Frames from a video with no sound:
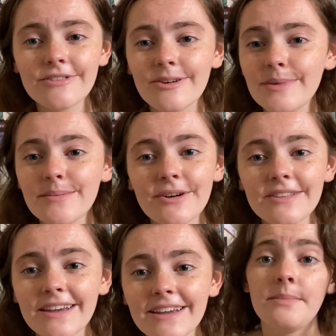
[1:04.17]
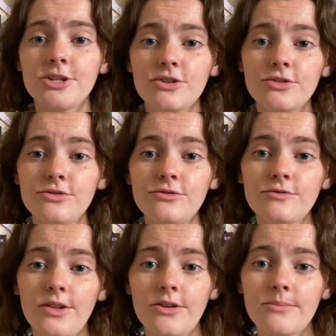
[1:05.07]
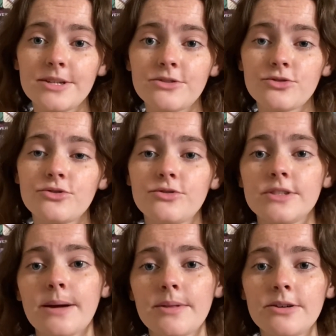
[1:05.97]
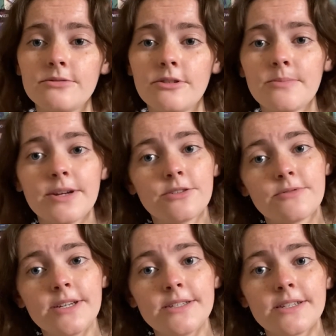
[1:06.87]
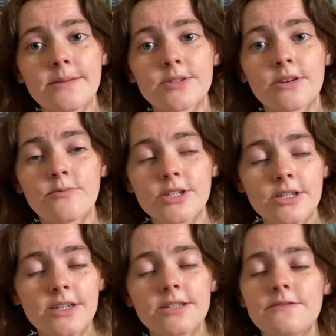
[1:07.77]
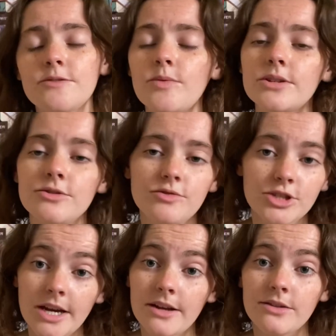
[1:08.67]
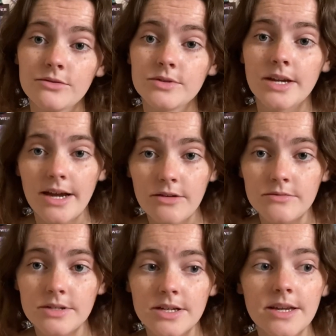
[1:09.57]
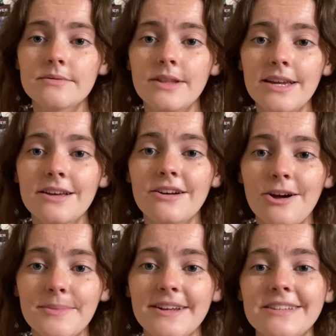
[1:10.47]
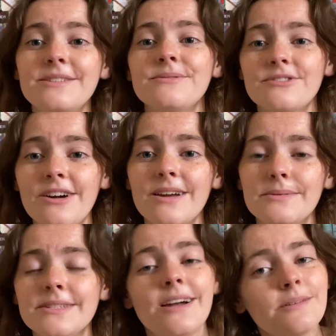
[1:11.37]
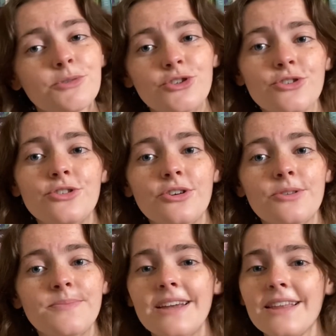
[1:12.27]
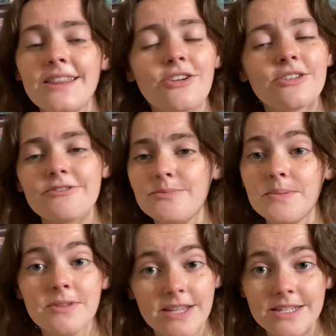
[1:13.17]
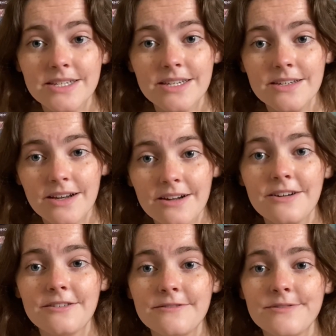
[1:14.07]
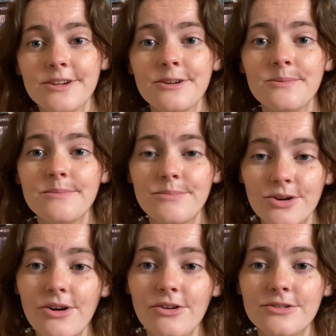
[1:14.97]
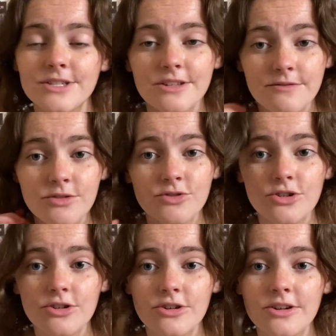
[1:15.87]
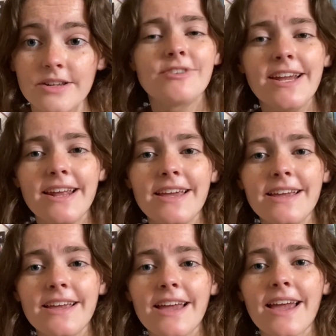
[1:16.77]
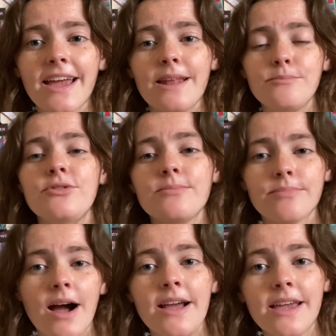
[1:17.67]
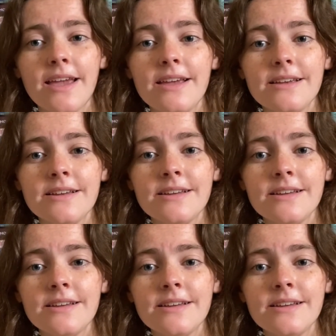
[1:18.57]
on my birthday. Make sure to follow all my socials down below, along with my Goodreads, names on wishlist if you want to check those out. Like, comment, and subscribe, because I'm sure there are going to be plenty of book hauls in the future. Reading and book buying